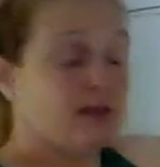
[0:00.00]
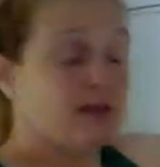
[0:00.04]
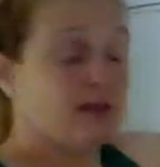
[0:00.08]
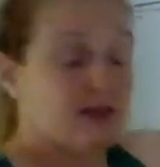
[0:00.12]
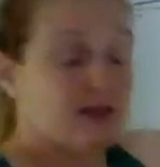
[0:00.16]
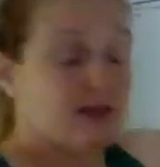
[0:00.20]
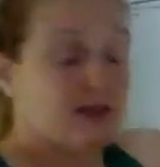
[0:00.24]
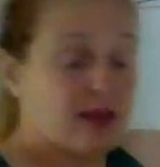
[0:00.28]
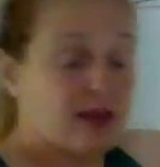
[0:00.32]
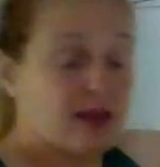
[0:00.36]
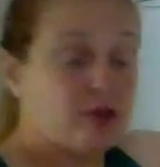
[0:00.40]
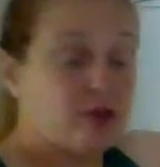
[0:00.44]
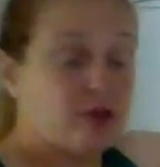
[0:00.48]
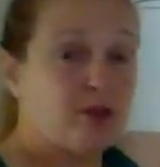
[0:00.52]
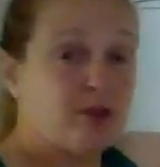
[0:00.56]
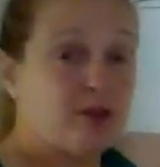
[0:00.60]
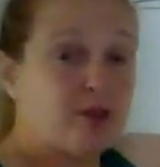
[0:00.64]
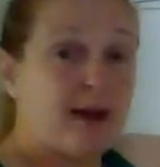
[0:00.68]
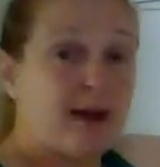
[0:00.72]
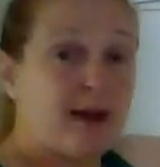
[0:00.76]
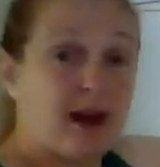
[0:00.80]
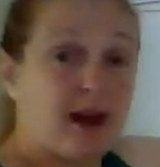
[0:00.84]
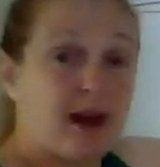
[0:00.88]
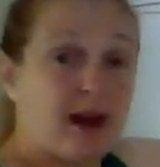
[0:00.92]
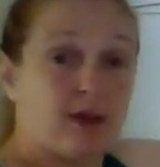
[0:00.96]
energy
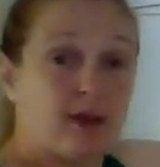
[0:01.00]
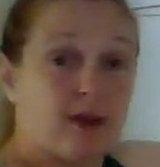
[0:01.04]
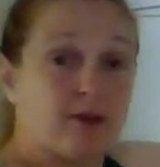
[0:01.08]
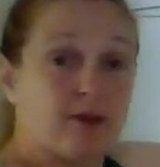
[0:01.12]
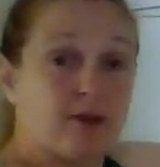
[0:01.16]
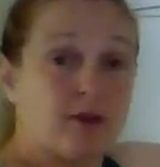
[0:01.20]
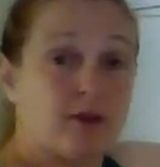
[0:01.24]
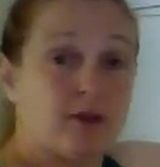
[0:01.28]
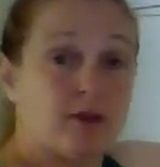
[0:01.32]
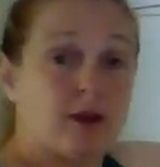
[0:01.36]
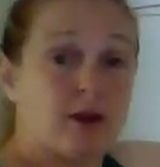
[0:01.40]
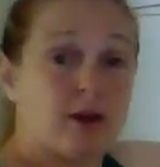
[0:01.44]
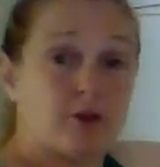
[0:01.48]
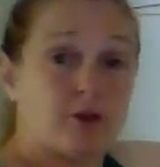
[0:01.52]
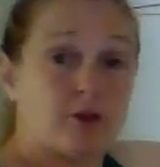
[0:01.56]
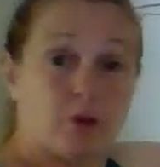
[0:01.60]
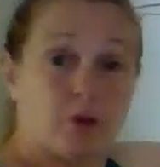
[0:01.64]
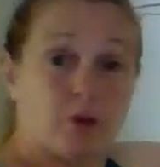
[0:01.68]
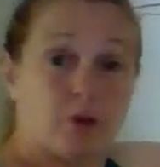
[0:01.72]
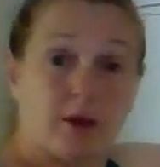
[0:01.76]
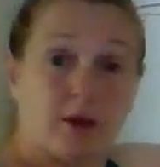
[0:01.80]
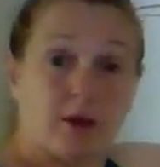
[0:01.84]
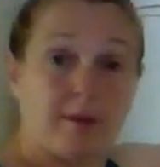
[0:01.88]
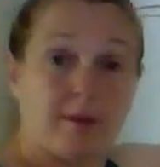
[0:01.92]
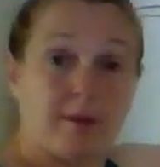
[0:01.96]
back out of glucose, we're
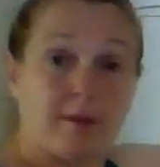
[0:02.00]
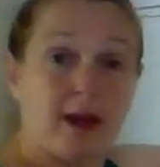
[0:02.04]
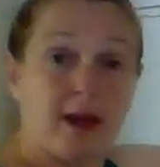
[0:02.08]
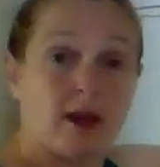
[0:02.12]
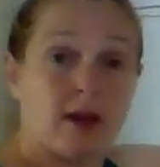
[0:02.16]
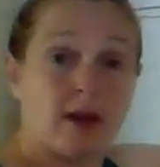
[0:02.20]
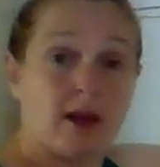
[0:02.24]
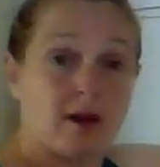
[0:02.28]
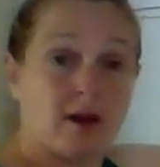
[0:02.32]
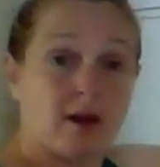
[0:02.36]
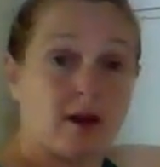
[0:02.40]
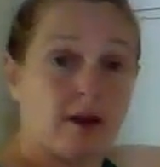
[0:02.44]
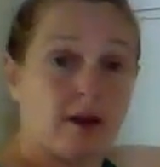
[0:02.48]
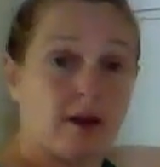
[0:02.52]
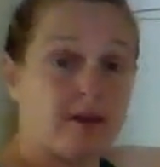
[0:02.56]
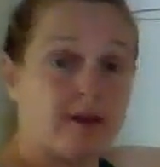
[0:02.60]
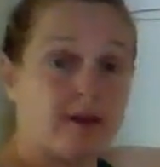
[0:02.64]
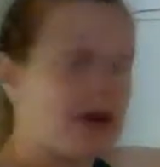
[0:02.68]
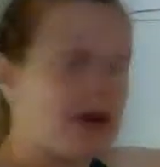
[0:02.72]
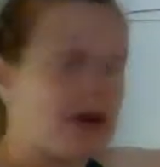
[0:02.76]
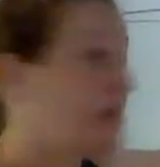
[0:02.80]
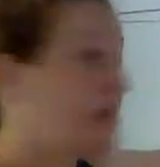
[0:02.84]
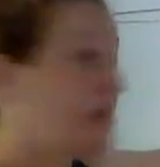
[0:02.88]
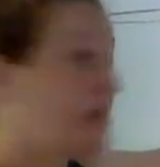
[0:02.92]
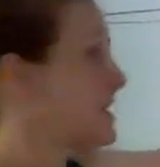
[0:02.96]
going to make carbon
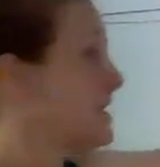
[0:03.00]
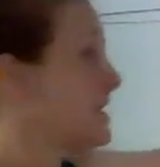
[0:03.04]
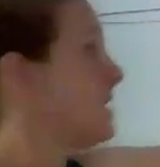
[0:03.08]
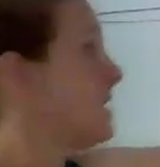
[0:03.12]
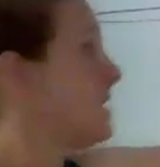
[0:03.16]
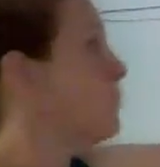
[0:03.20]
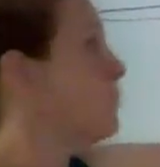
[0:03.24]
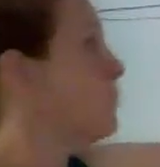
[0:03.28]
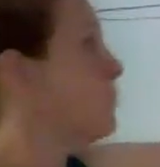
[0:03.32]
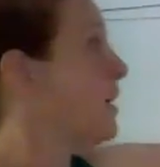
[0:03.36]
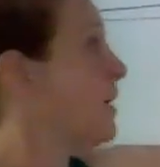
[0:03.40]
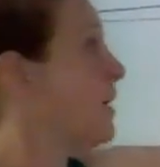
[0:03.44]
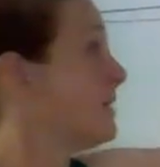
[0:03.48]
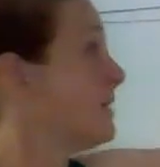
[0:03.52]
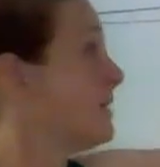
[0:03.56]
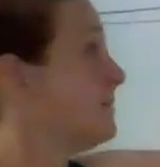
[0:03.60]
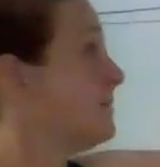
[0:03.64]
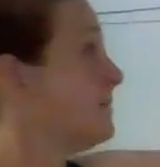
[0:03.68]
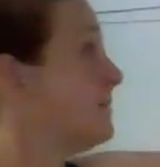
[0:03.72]
dioxide and water.